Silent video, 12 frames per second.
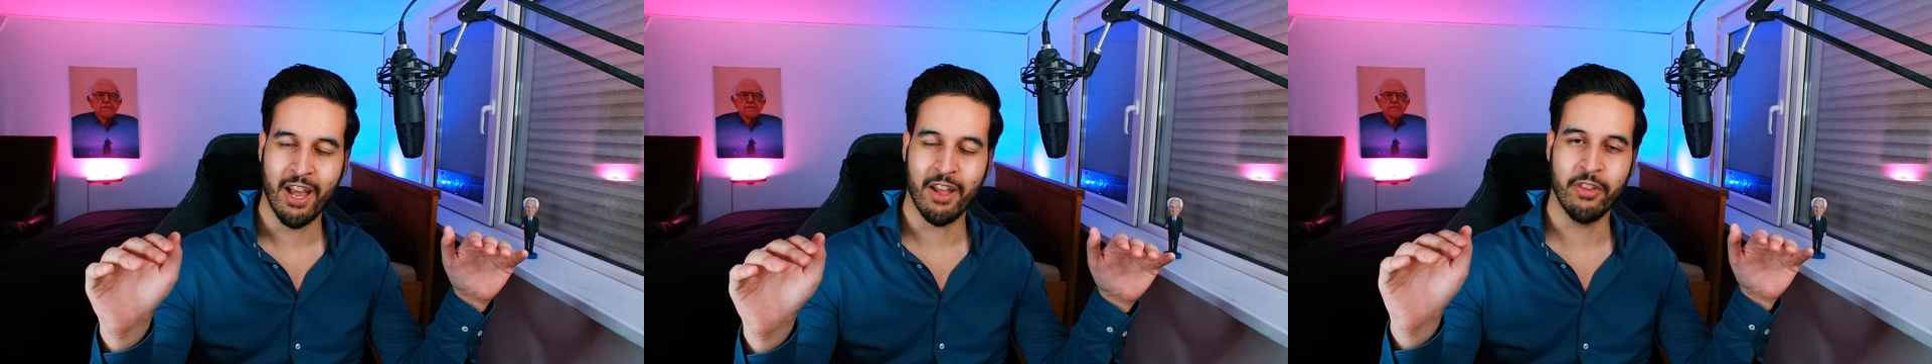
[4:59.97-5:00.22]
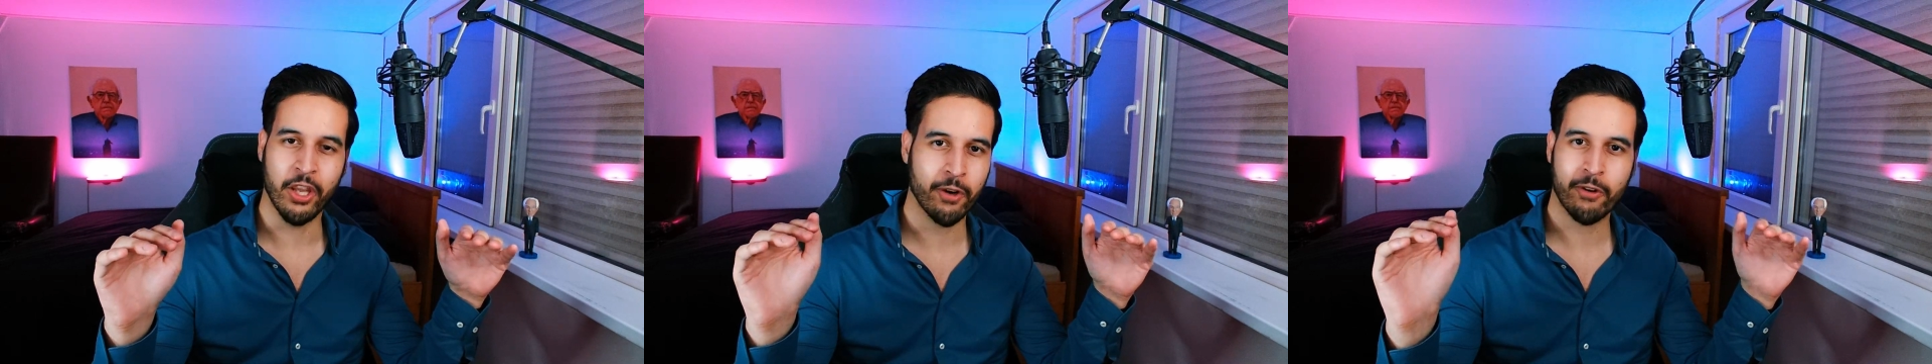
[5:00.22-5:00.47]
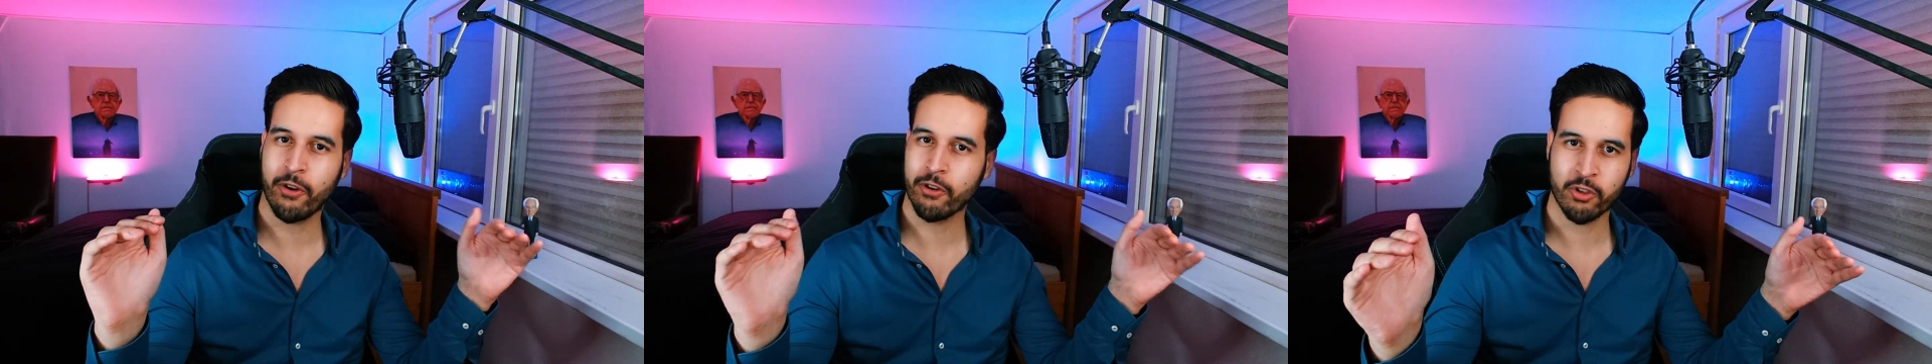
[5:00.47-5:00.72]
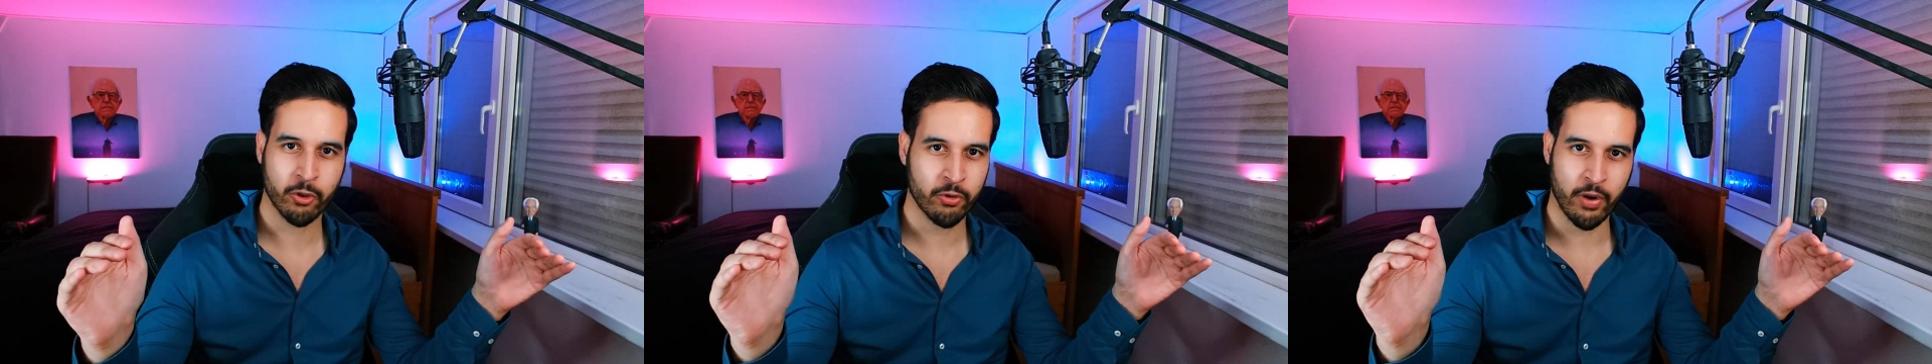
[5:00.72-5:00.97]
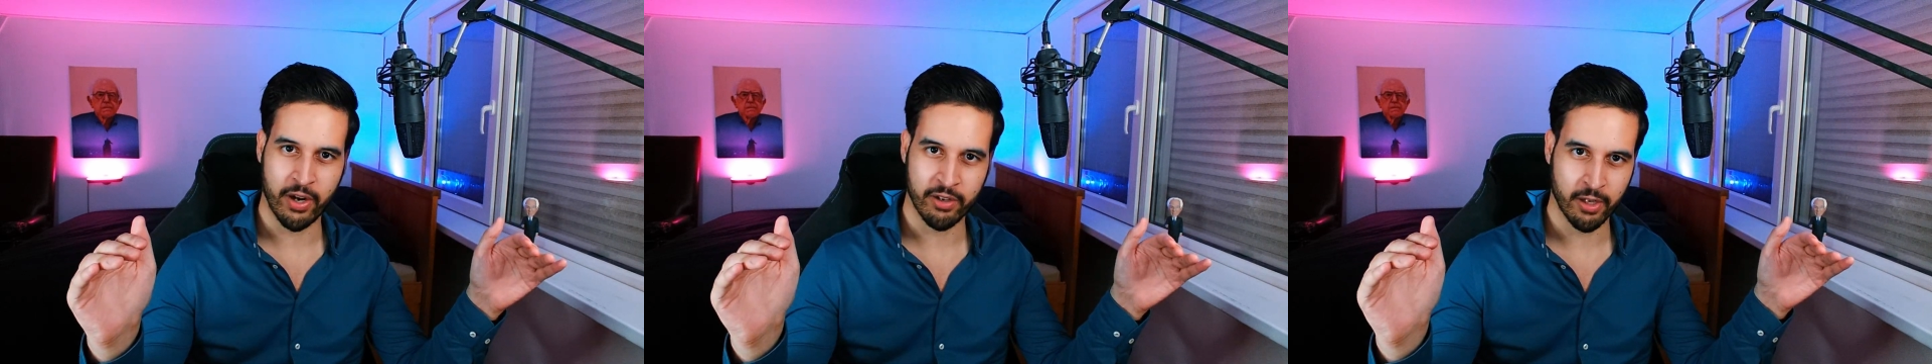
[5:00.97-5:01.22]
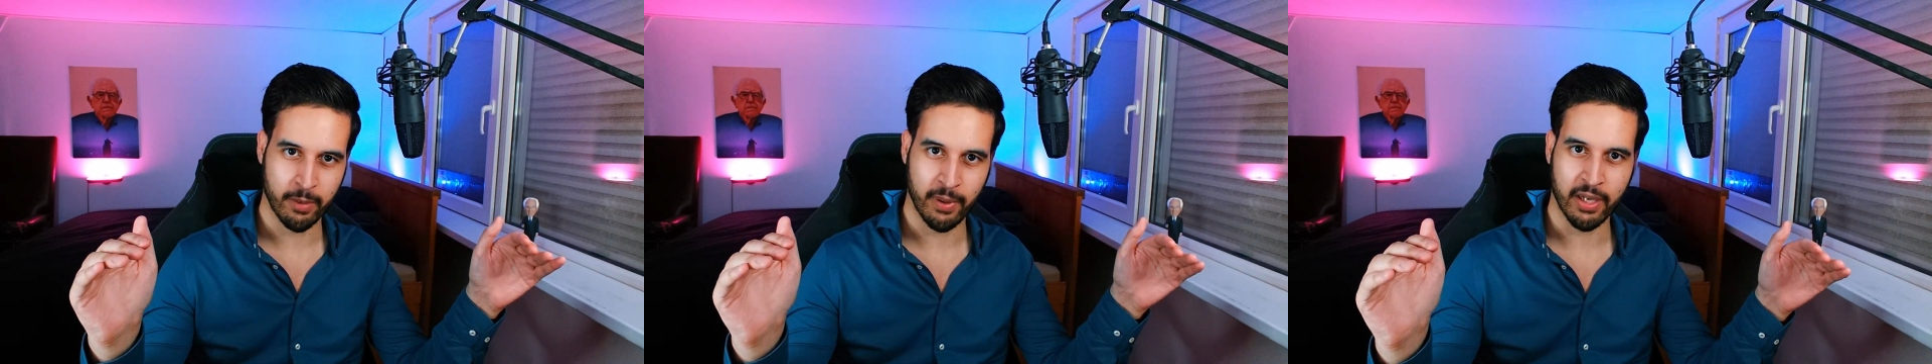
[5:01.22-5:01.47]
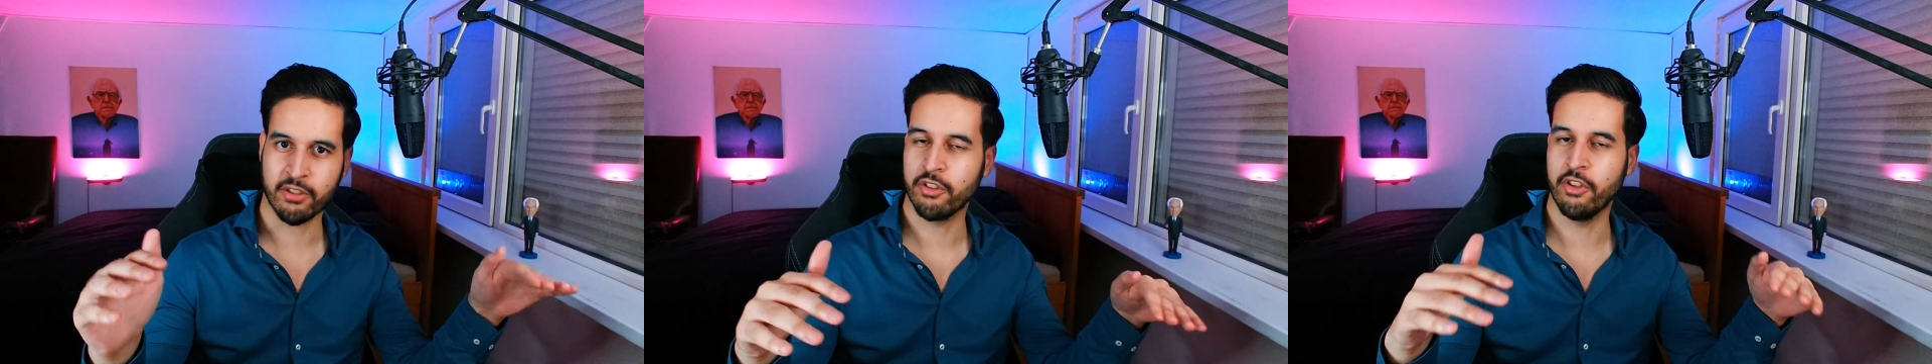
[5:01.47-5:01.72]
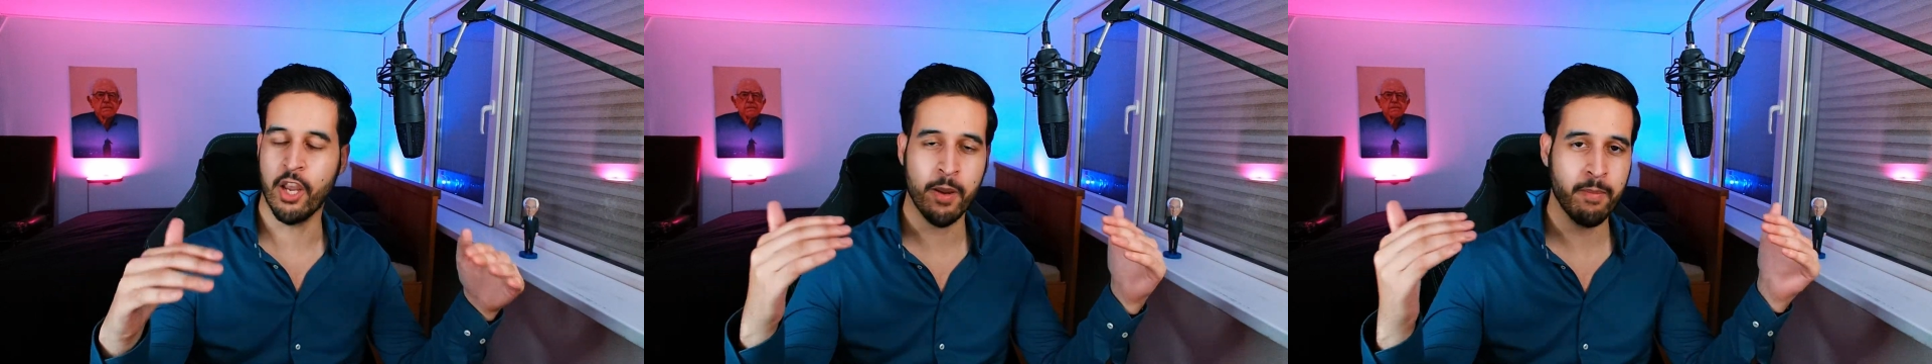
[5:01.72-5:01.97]
They are also trying their best,
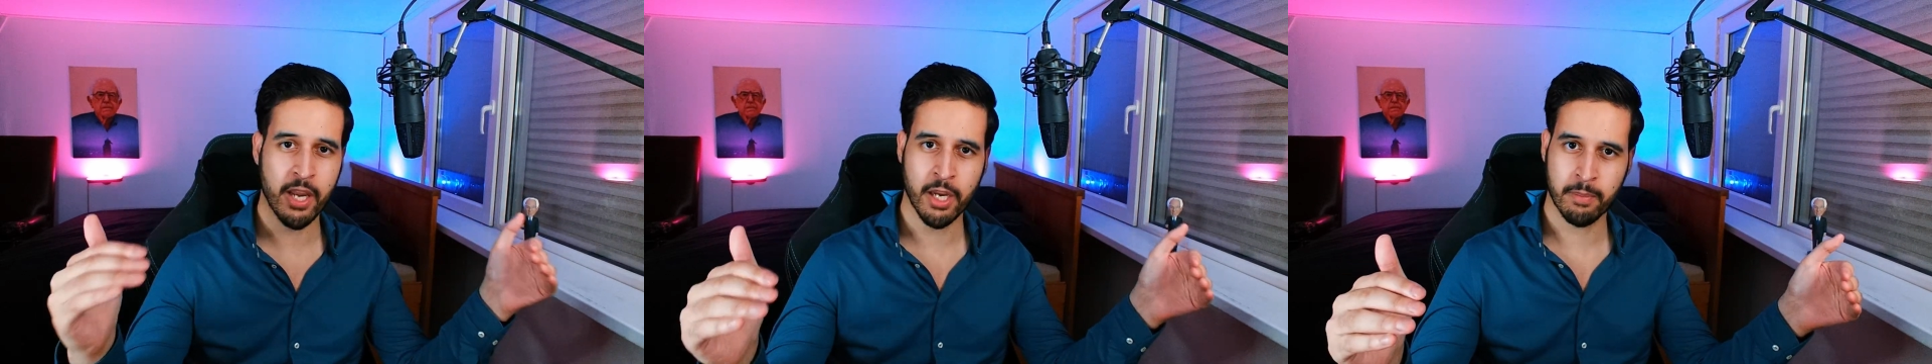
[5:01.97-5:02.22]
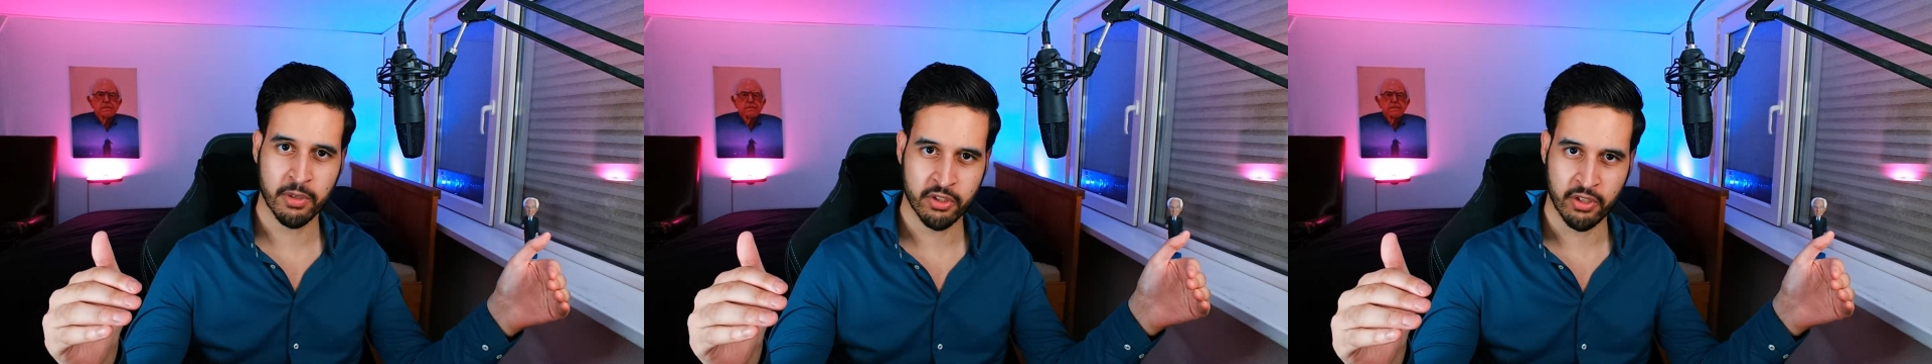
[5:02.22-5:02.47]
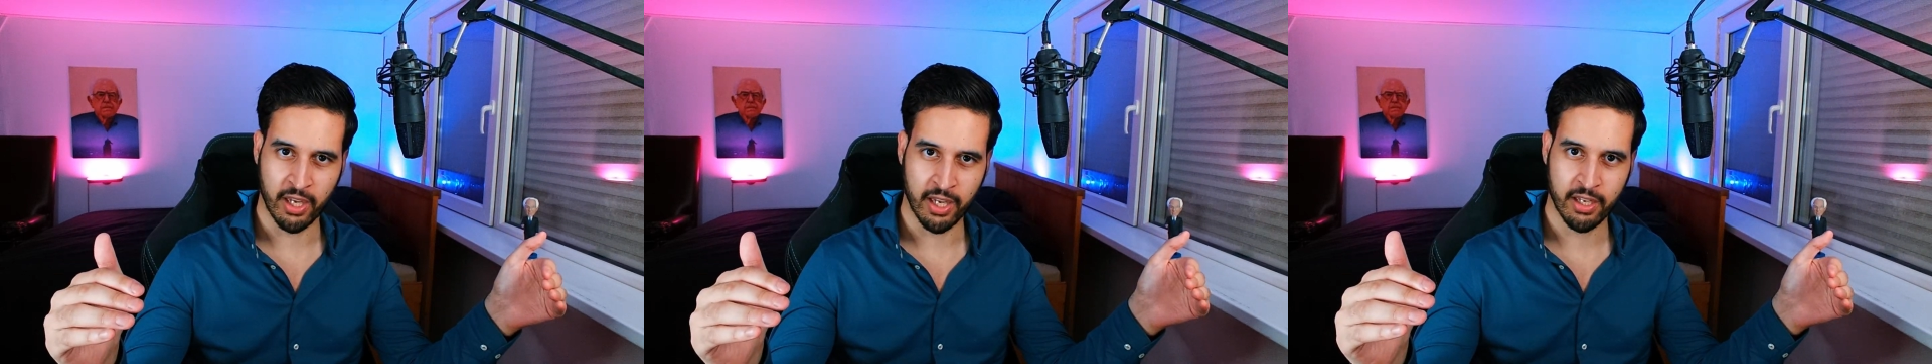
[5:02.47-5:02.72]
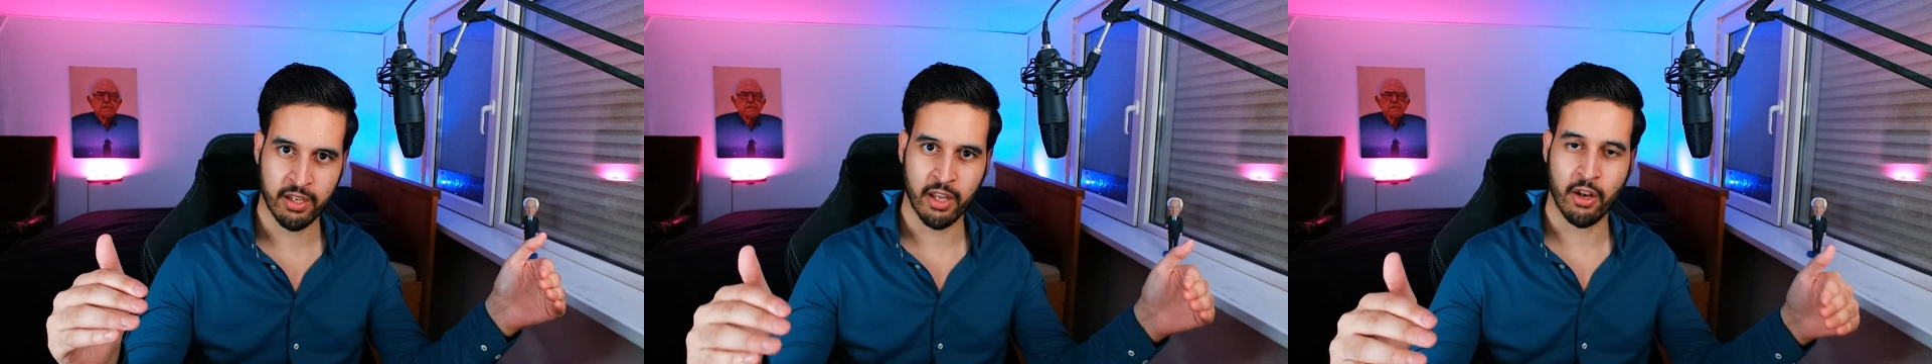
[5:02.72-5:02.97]
they make mistakes, and